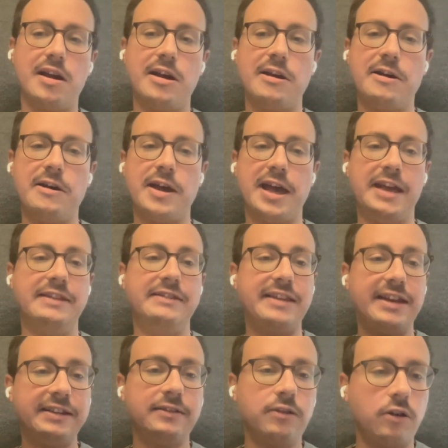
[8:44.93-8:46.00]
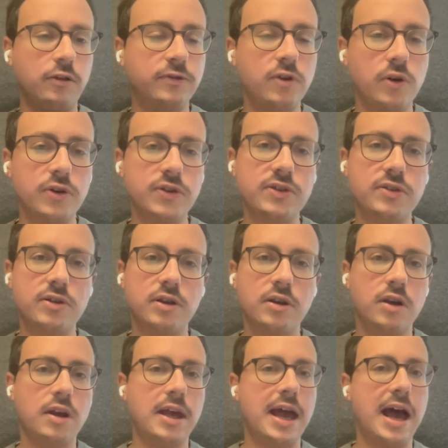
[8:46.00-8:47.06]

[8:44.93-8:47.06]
Uh, and then, of course,